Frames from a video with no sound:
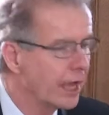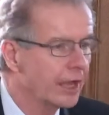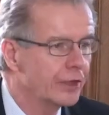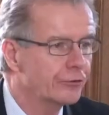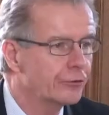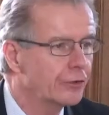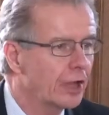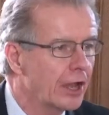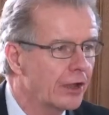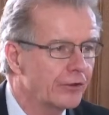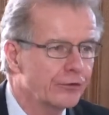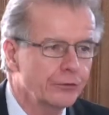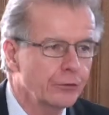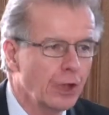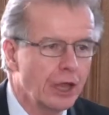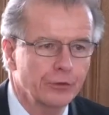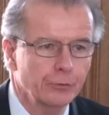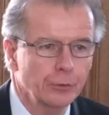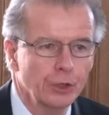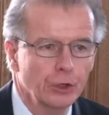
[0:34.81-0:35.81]
As
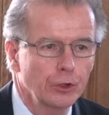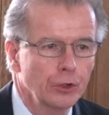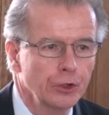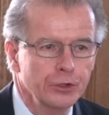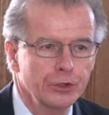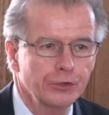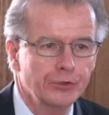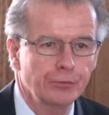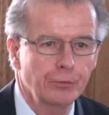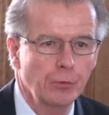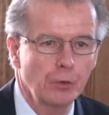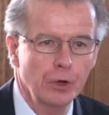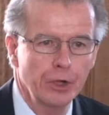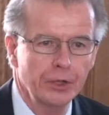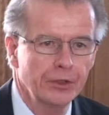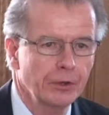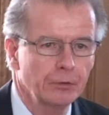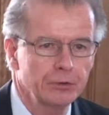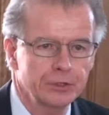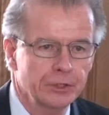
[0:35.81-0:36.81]
we learned this
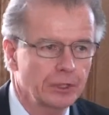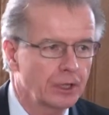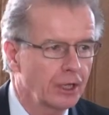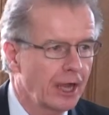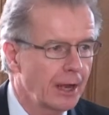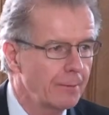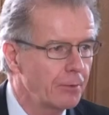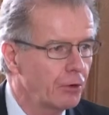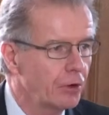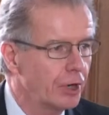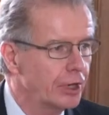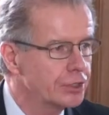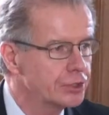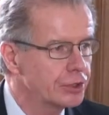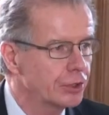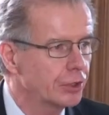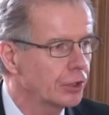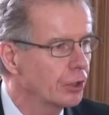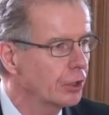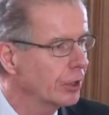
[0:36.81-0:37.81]
morning, there was
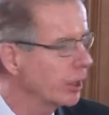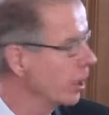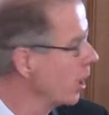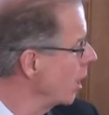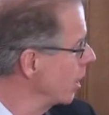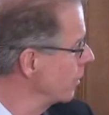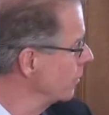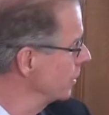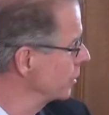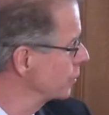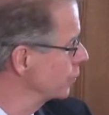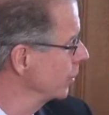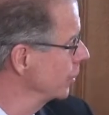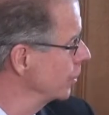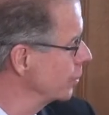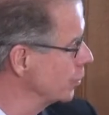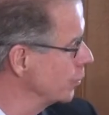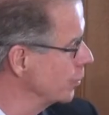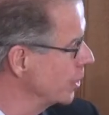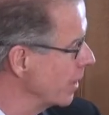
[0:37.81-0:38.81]
collaboration early on between
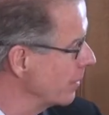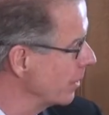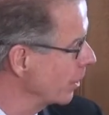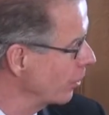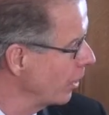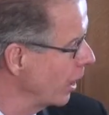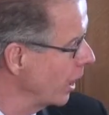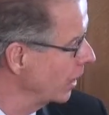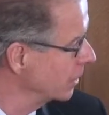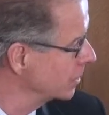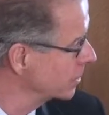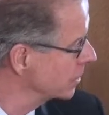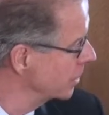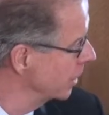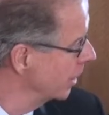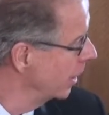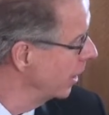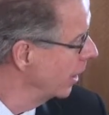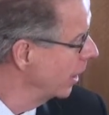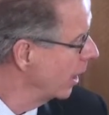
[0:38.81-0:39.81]
the New
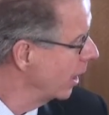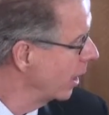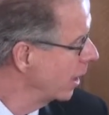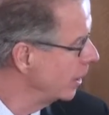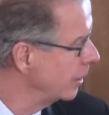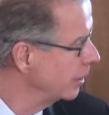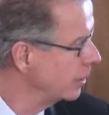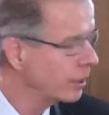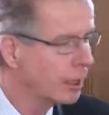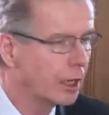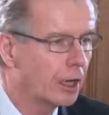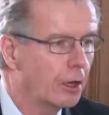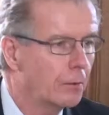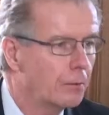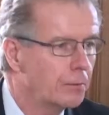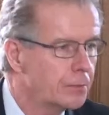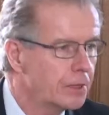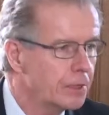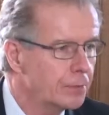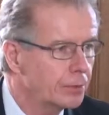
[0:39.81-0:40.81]
Democrats and
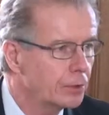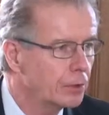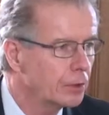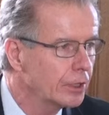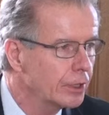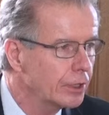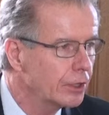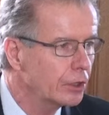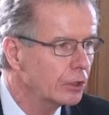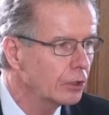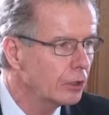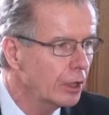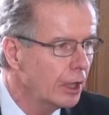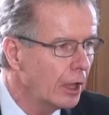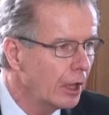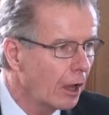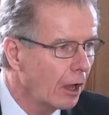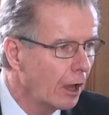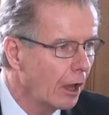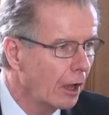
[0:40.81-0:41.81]
people here